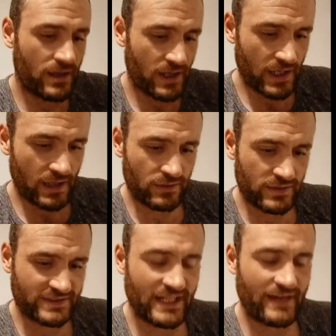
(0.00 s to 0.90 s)
how
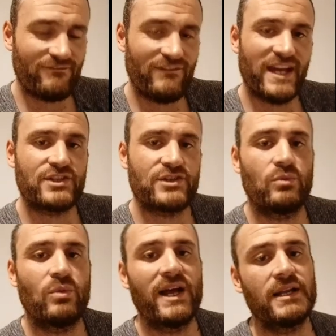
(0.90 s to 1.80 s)
does that affect you?
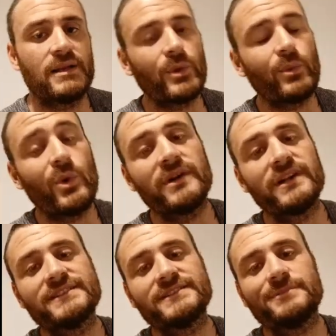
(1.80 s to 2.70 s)
Well, number one
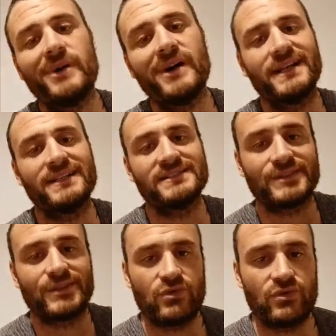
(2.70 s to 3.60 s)
is bile
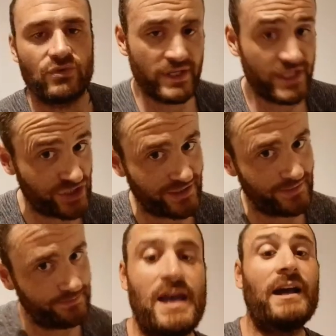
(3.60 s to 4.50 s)

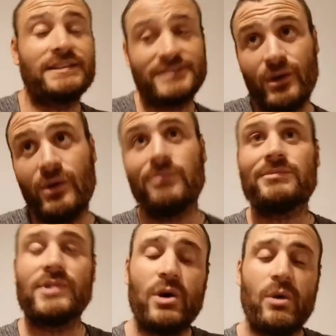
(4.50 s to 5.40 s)
secretion. So
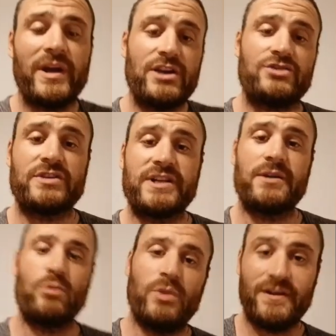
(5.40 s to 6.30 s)
low
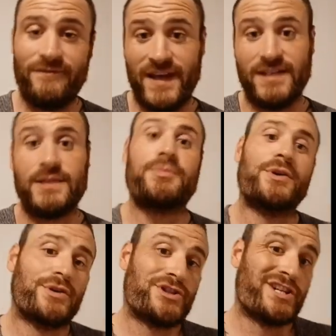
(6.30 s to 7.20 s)
estrogen will affect the
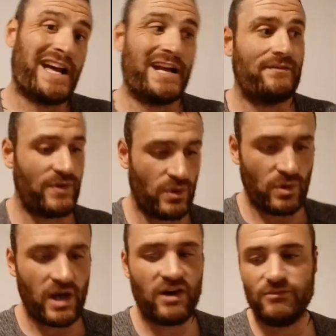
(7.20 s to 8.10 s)
production and
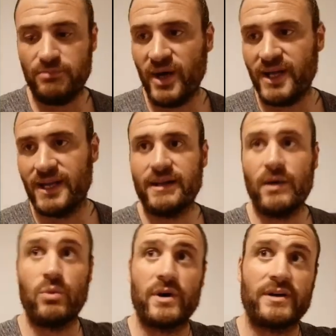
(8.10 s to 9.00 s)
flow of bile.
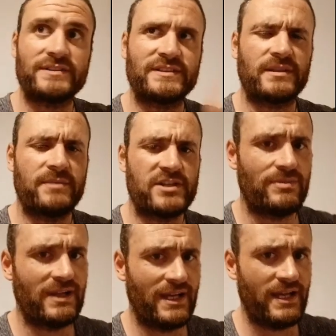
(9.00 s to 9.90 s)
Now, where does this come into
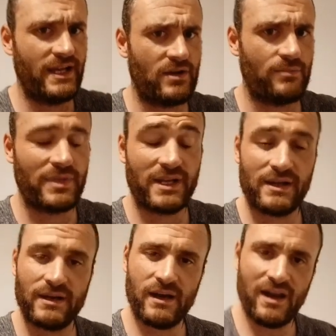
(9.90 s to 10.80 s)
play here?
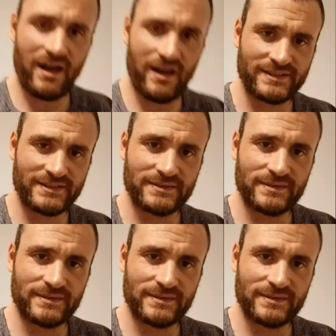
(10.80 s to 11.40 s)
Because